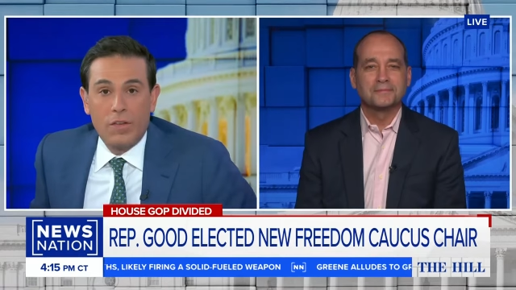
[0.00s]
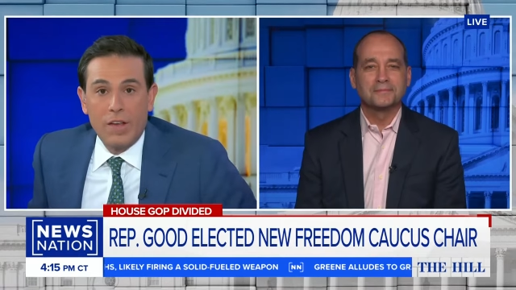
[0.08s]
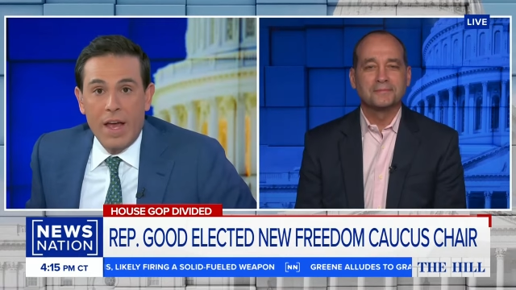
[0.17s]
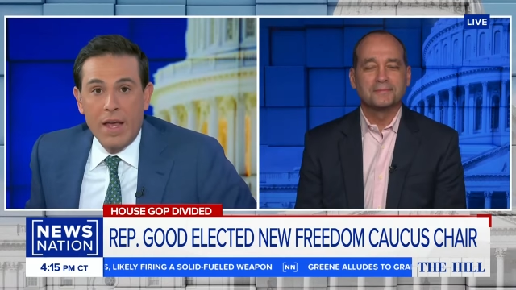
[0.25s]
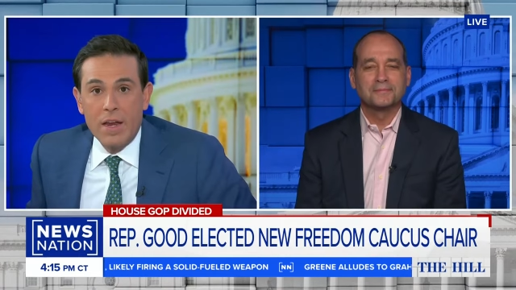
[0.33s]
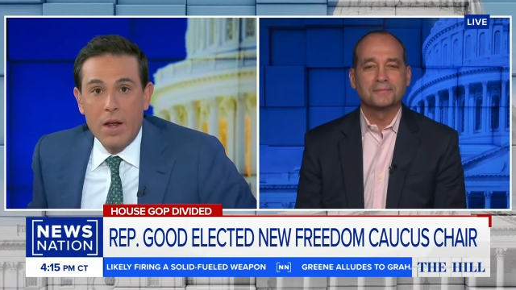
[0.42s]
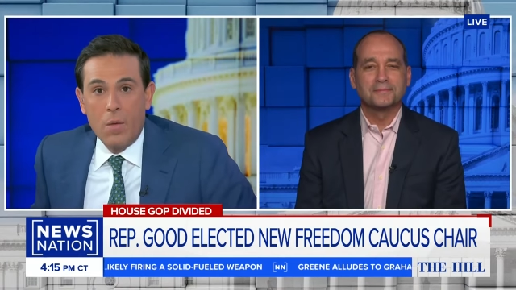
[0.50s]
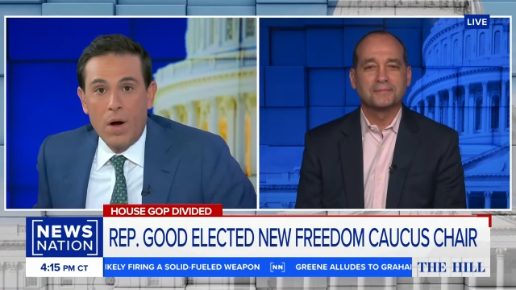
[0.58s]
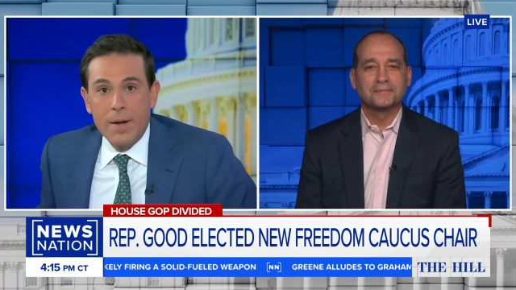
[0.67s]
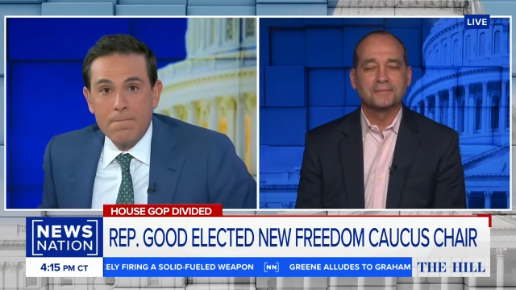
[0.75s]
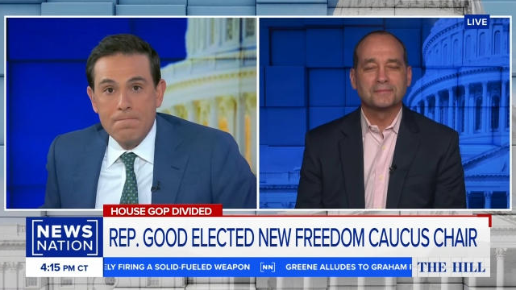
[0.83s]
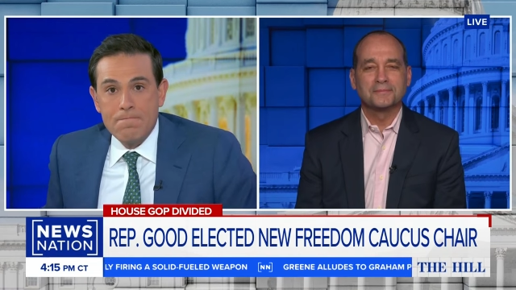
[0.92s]
Speaker 1: say, you know
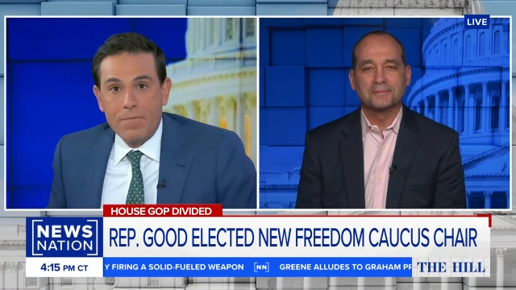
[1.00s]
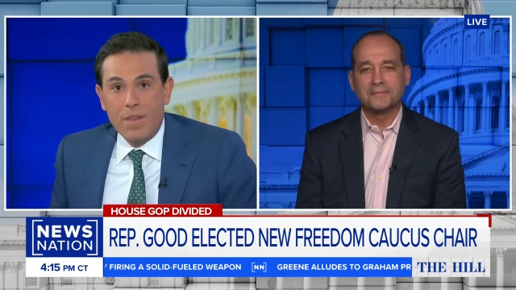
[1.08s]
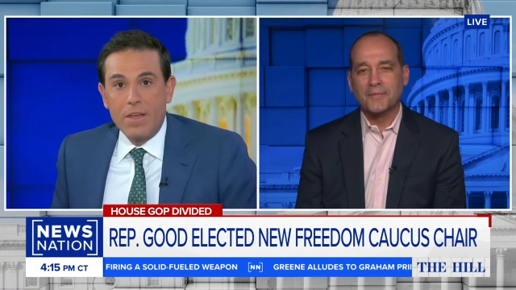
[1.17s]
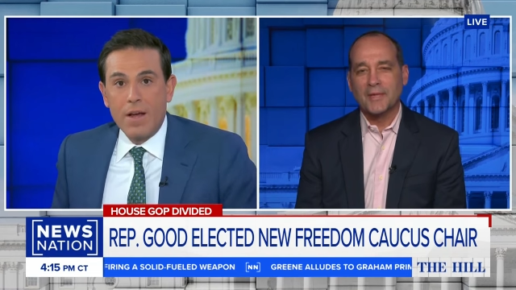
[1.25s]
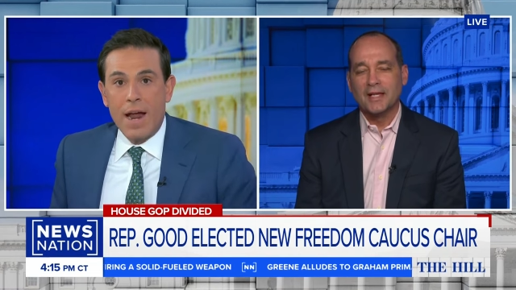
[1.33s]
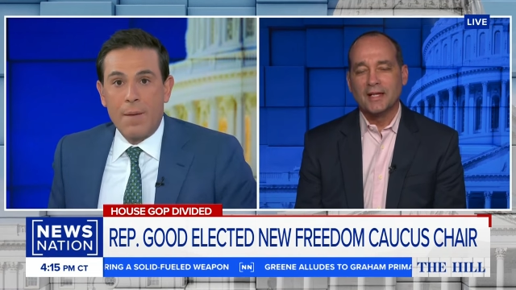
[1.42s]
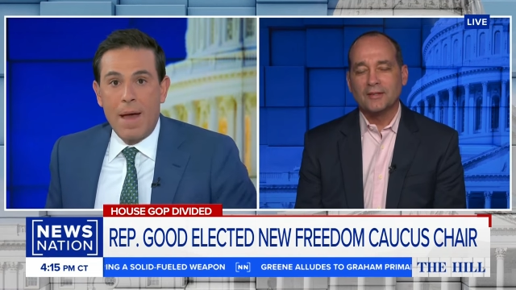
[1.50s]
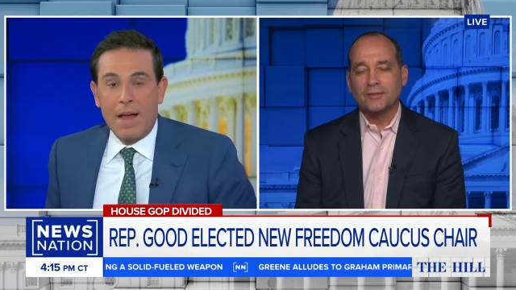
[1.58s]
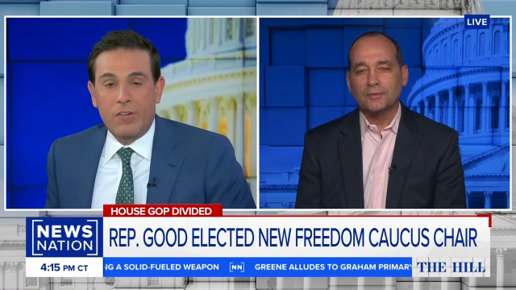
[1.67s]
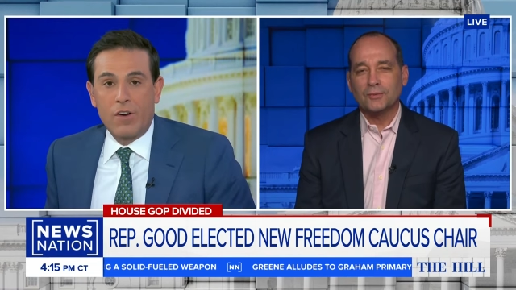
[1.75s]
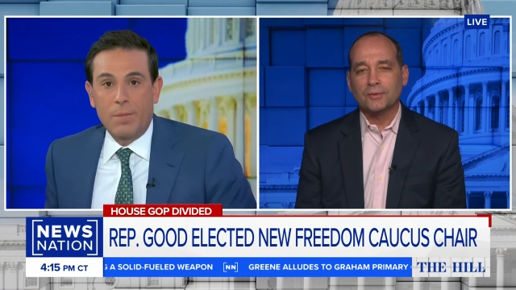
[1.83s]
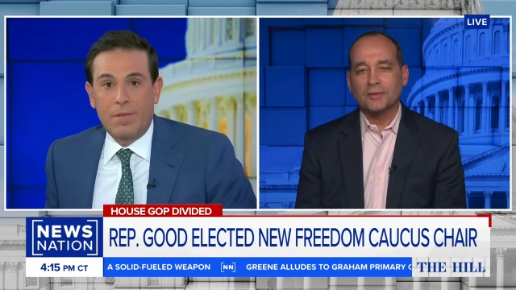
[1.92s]
what, you got to back
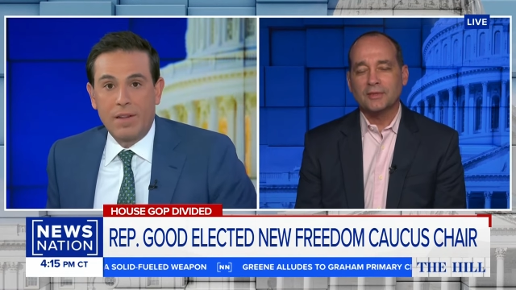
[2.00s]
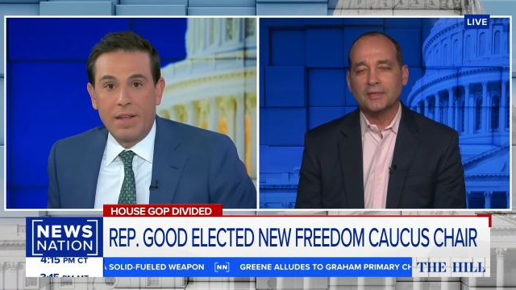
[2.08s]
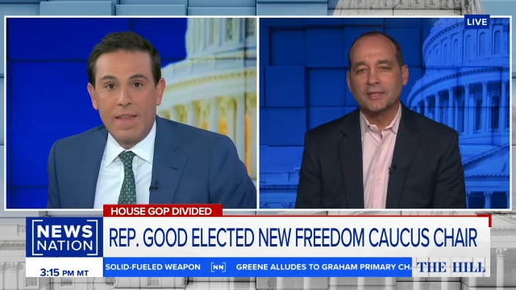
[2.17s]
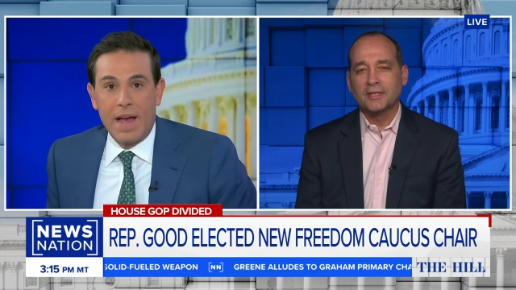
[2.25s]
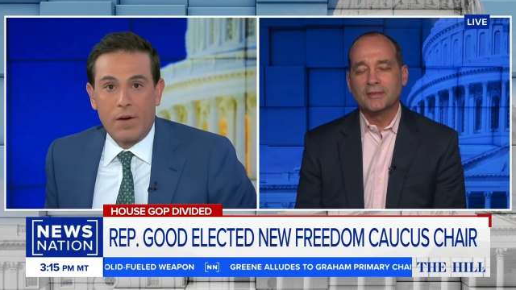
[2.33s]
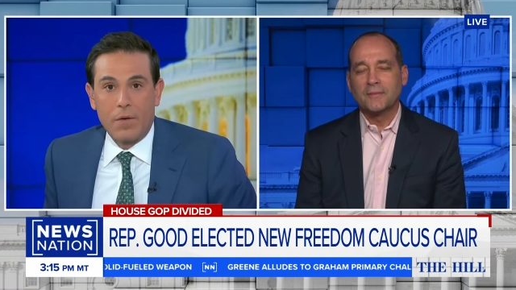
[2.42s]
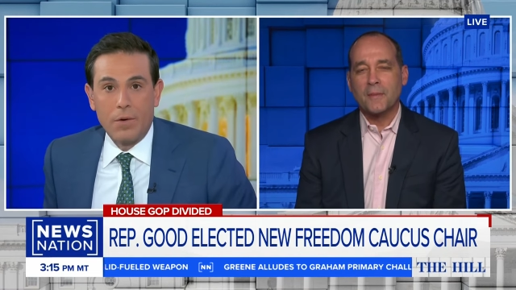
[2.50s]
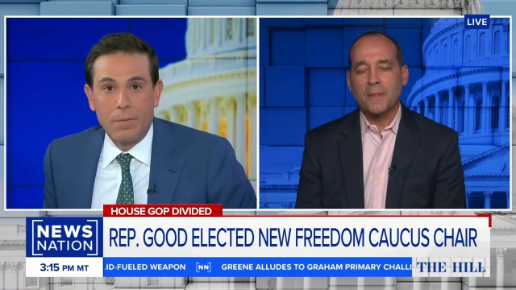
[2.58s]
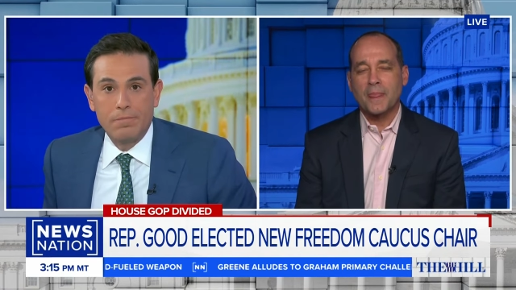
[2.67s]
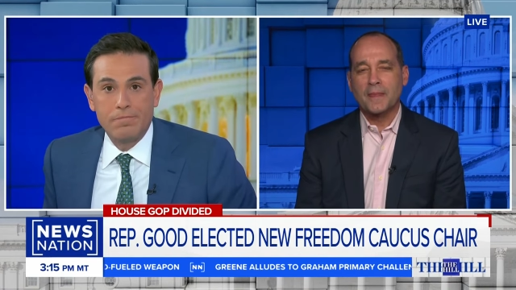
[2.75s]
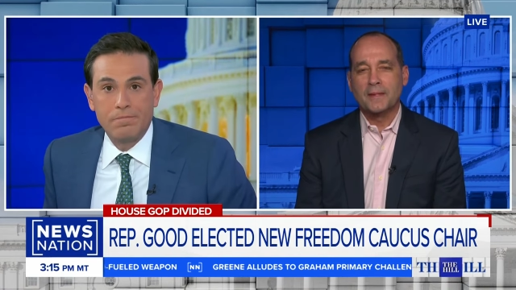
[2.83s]
Trump to lead that group?